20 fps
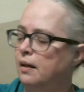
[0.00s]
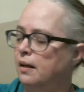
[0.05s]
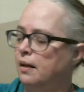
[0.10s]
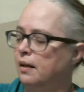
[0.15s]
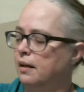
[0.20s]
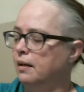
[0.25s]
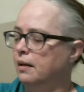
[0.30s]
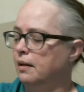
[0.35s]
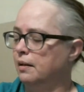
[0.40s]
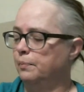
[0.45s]

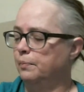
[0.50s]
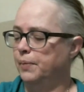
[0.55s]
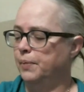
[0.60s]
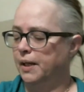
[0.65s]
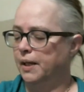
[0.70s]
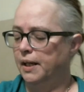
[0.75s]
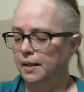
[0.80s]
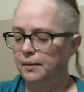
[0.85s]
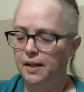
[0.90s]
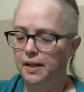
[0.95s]

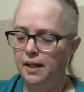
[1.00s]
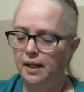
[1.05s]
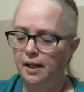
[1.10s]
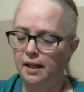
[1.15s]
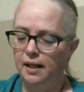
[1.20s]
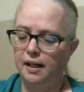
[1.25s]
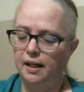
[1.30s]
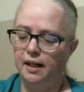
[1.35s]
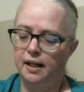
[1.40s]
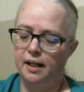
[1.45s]
but
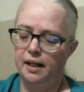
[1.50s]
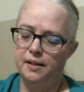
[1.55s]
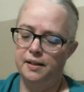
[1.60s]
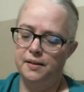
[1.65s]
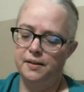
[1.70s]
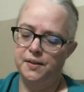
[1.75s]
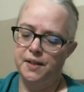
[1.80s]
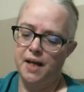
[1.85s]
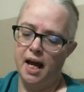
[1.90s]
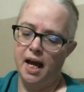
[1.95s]
it
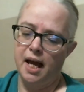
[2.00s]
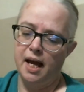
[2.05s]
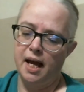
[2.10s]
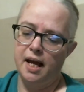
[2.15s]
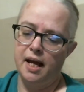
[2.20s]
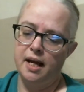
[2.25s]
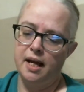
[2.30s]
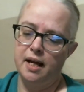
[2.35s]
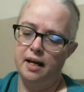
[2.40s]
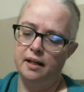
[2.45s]
is
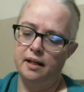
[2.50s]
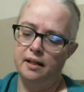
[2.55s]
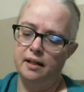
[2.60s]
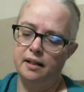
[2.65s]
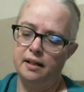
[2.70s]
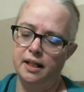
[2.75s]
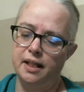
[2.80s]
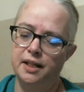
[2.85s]
a knit